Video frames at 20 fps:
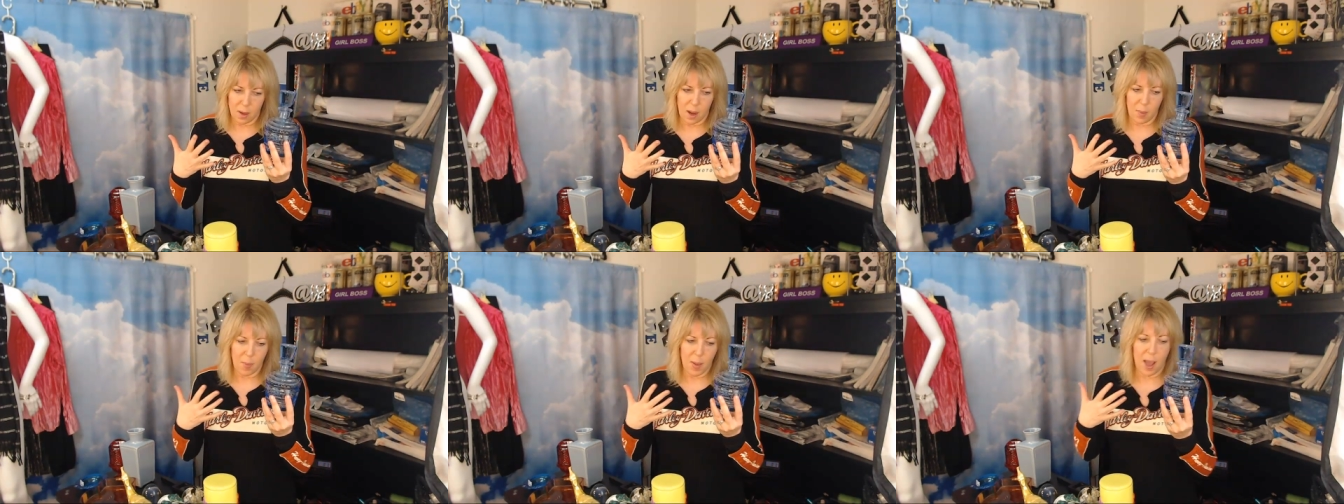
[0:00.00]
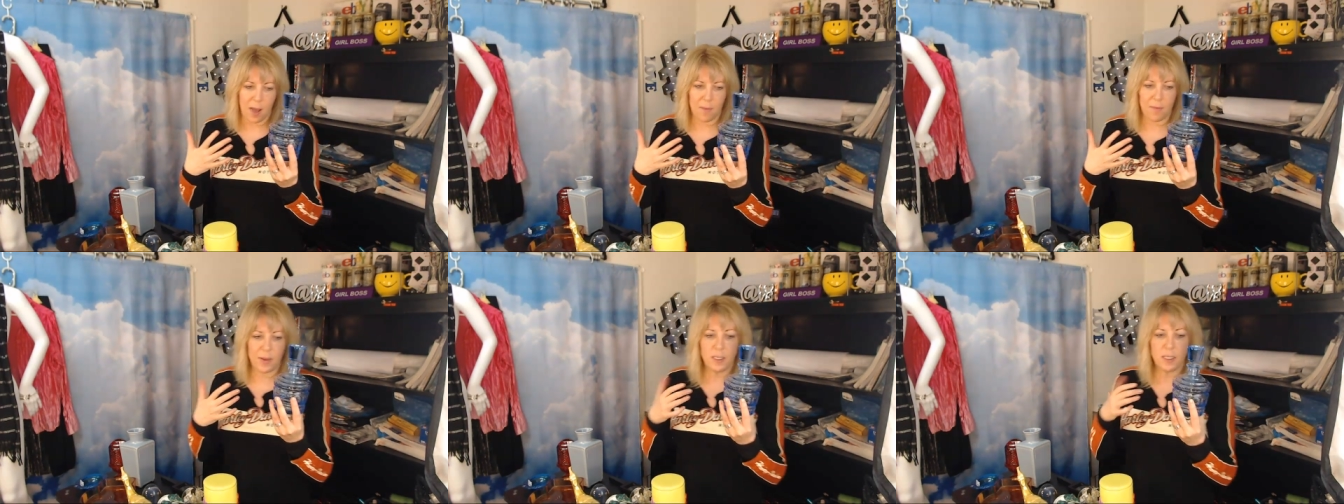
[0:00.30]
I'm
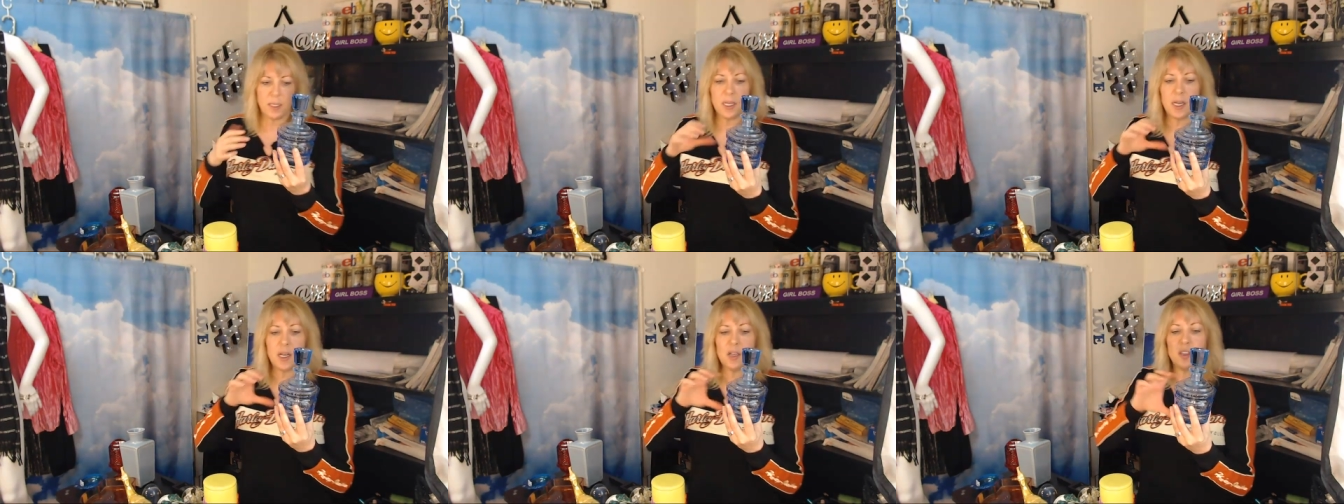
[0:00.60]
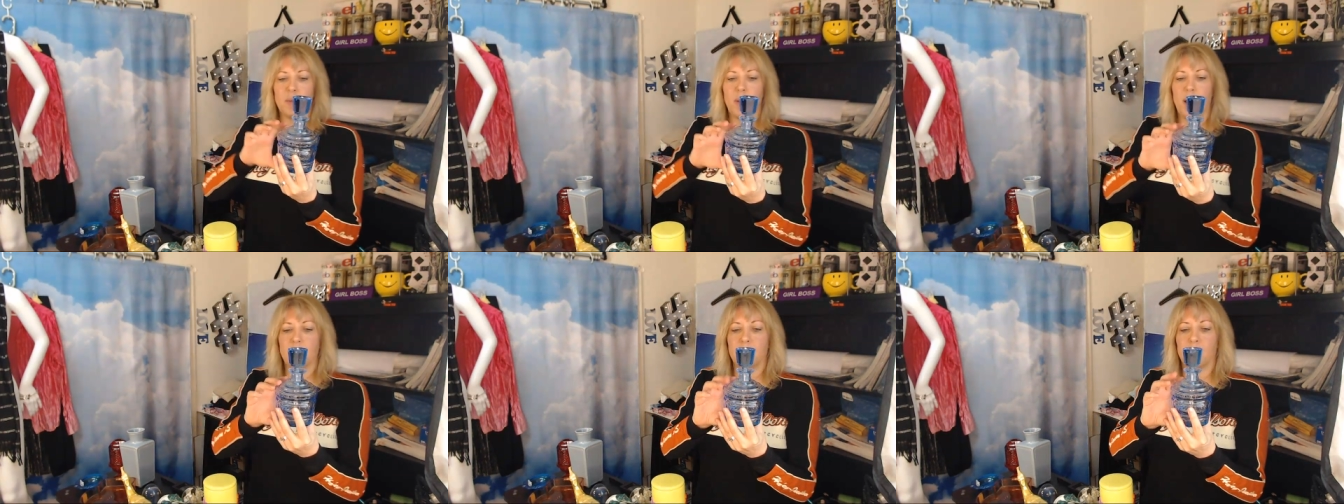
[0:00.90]
having to
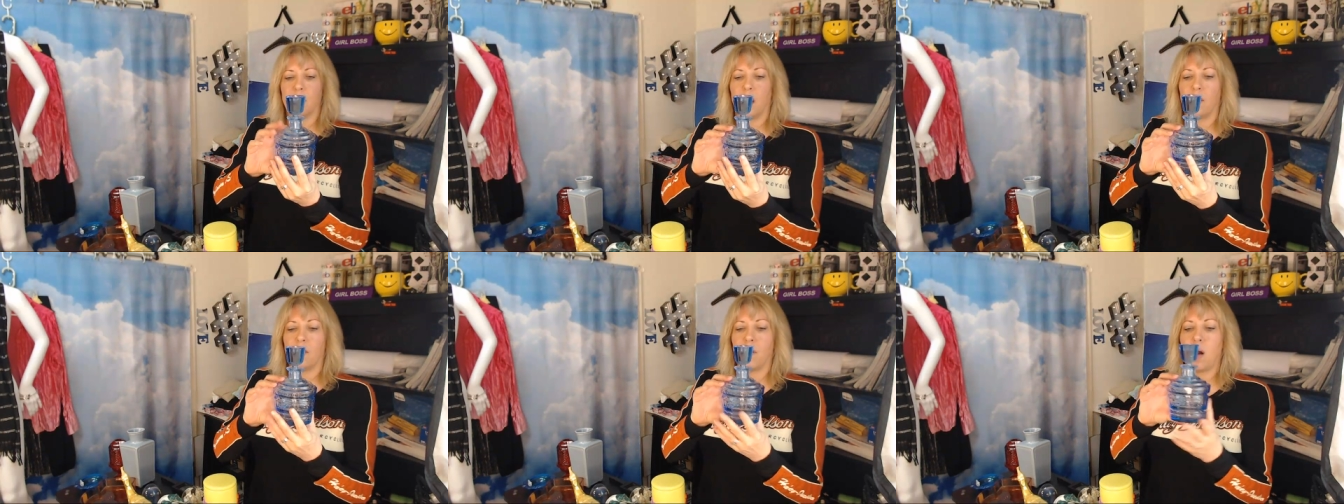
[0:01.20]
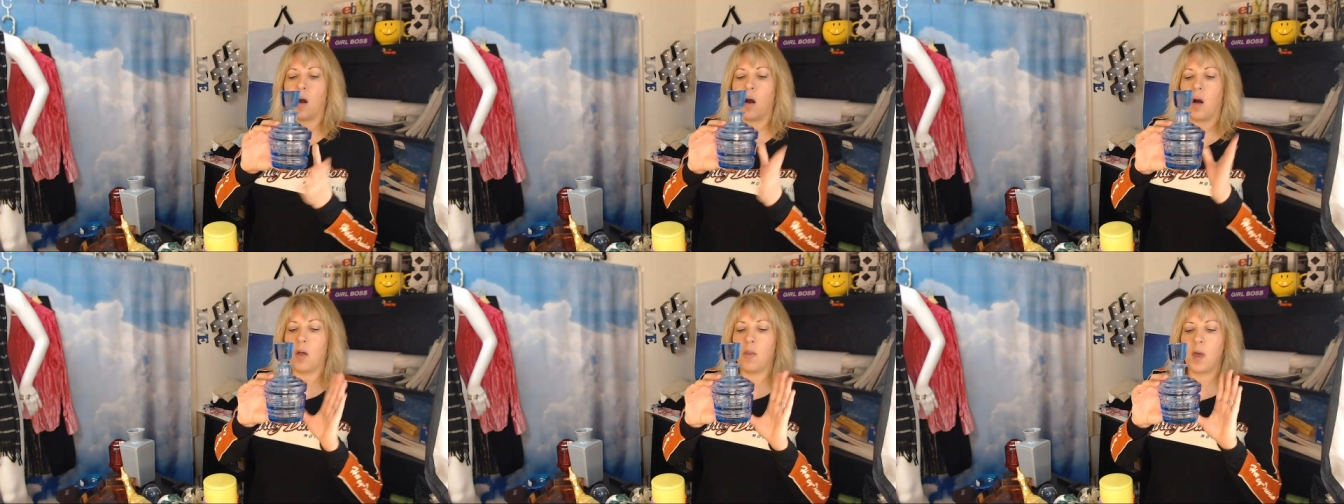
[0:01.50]
teach myself.
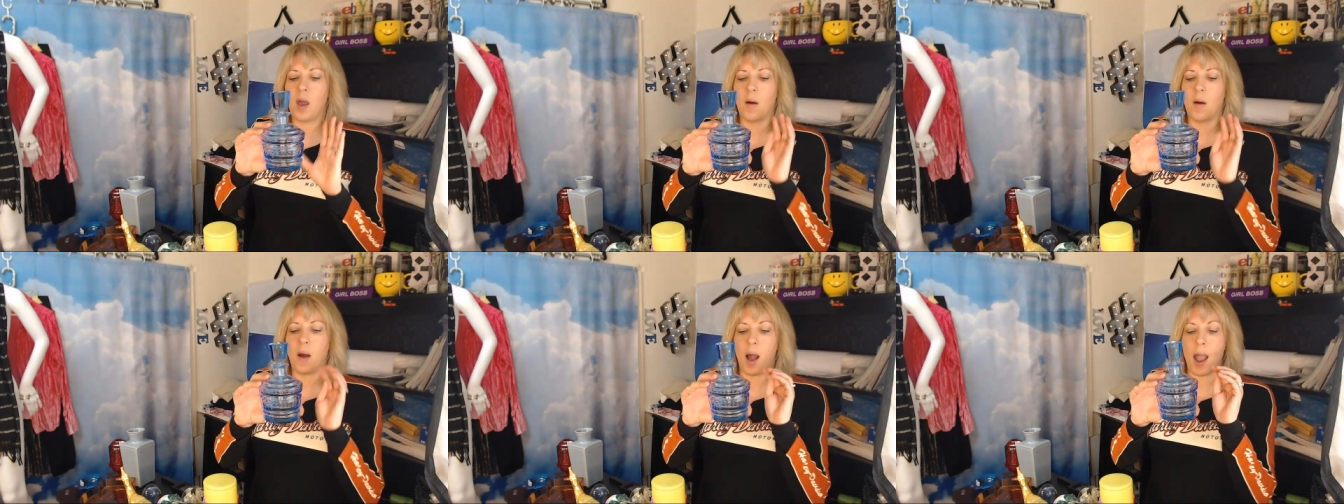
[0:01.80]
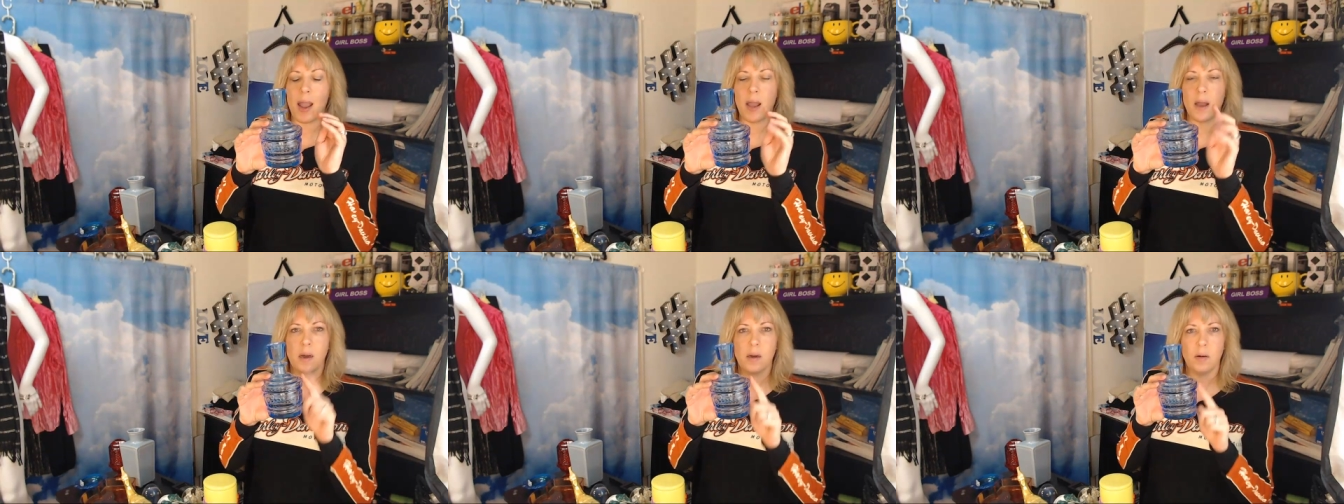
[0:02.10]
Although
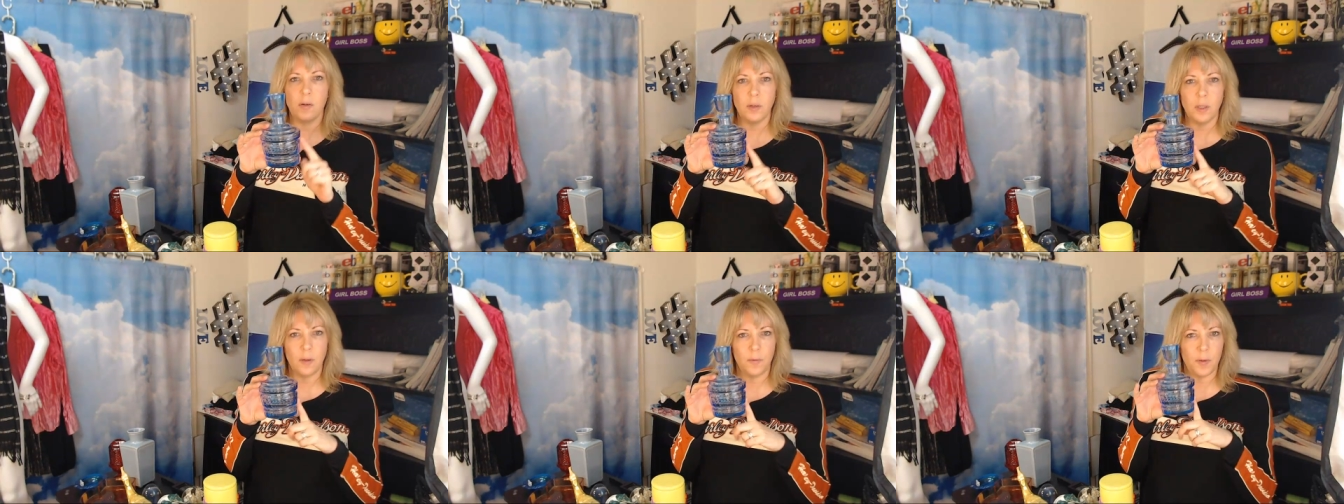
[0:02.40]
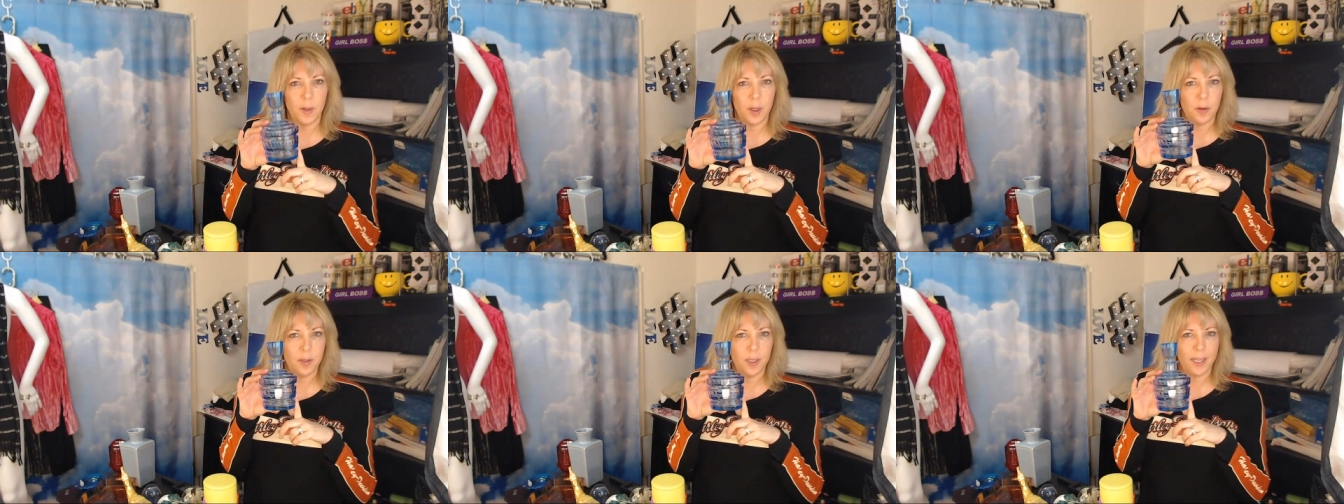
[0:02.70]
I own a
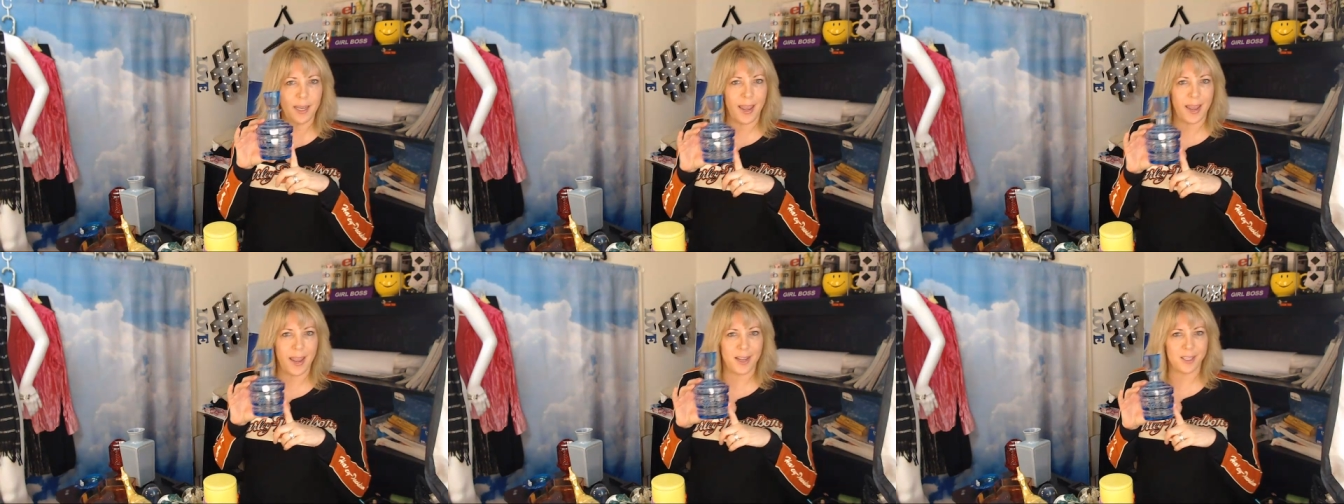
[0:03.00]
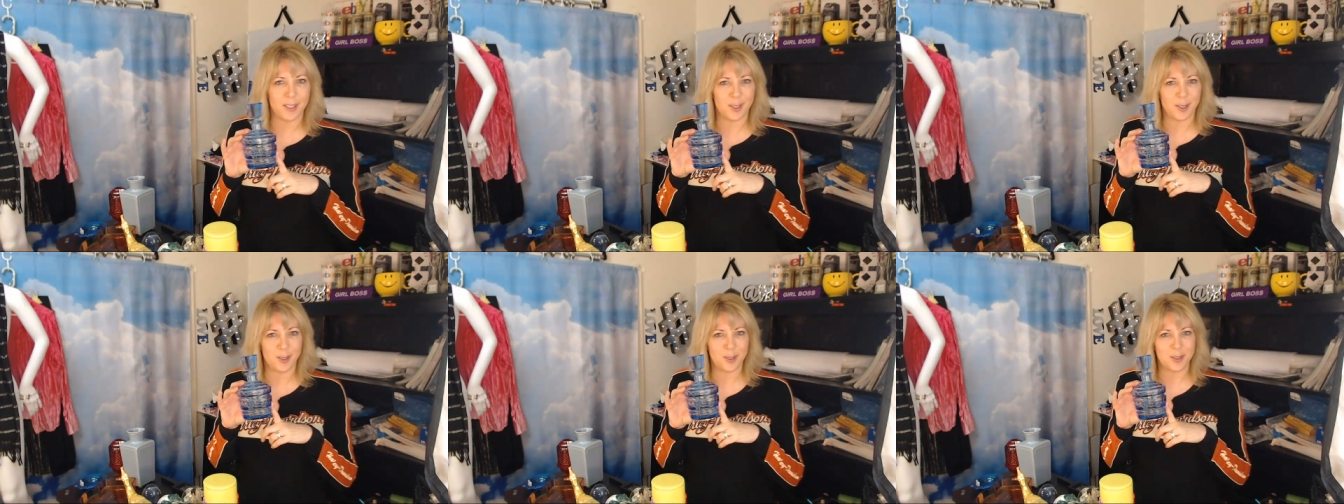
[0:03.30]
few
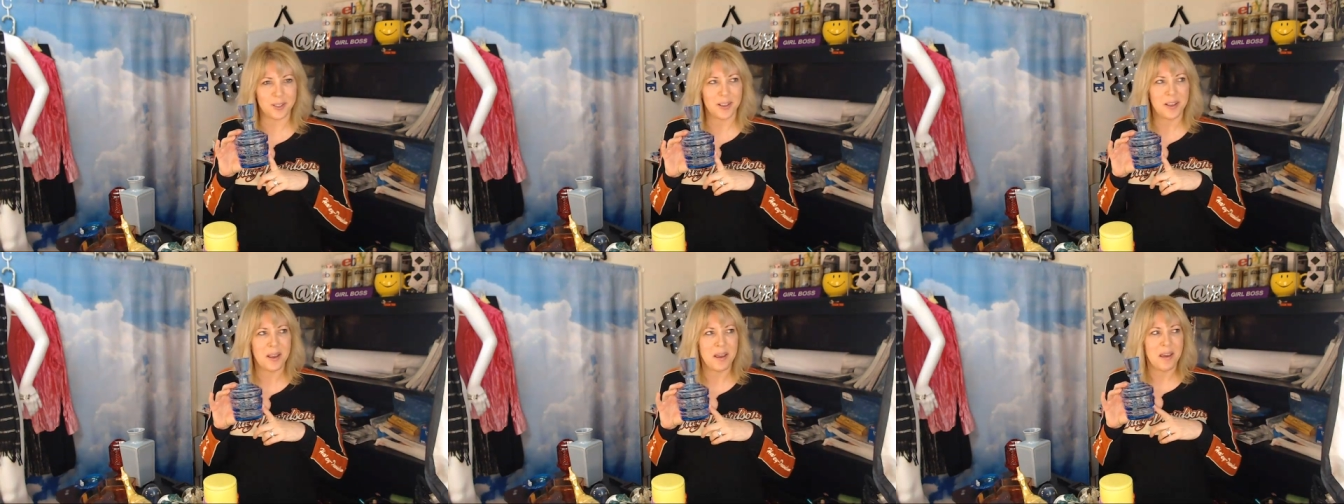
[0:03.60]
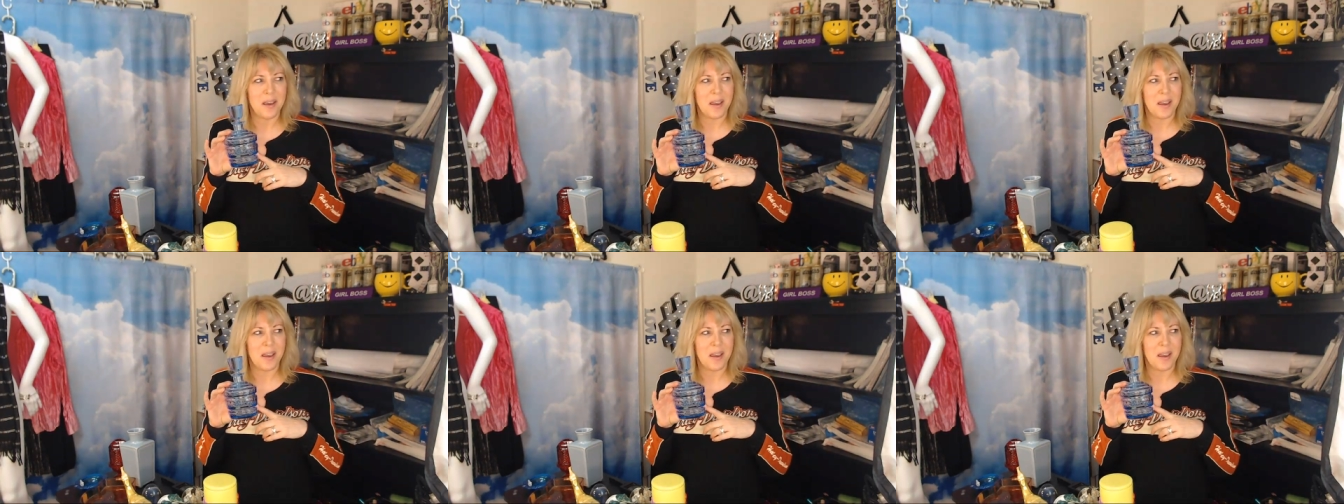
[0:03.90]
decanters,